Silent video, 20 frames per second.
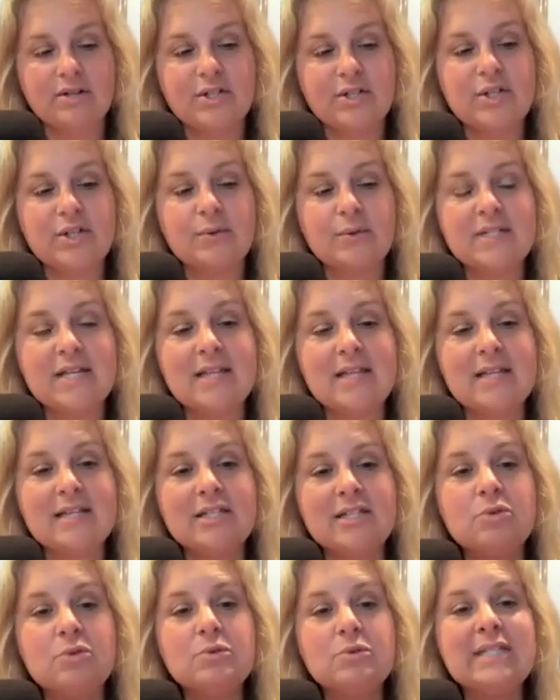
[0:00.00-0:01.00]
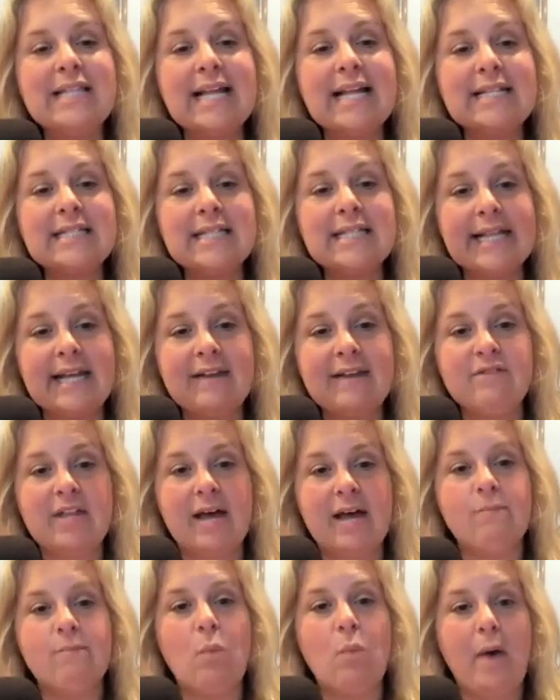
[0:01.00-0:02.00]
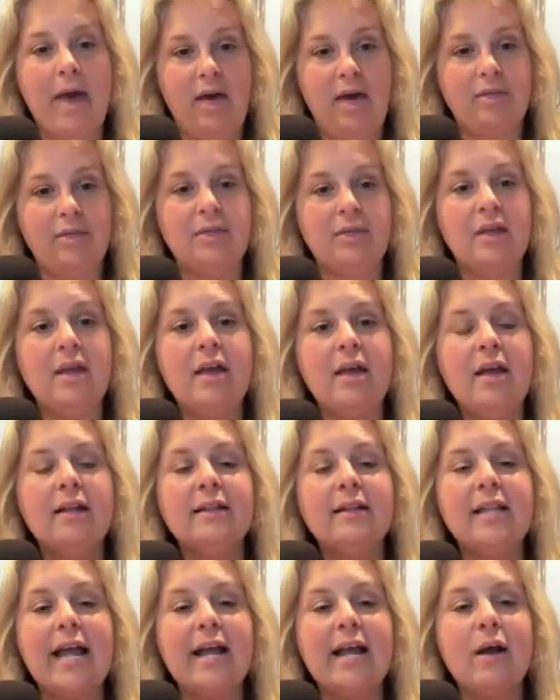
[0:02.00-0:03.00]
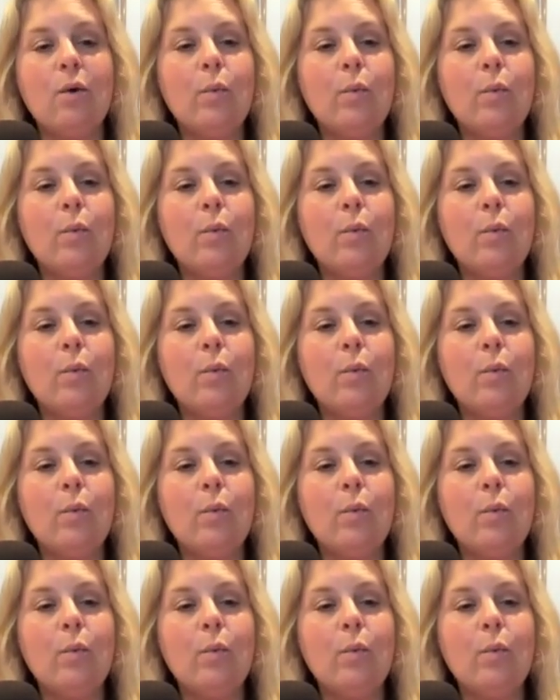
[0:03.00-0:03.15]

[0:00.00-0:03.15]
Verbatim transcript: So to, yeah. so let's leave them with like, yeah.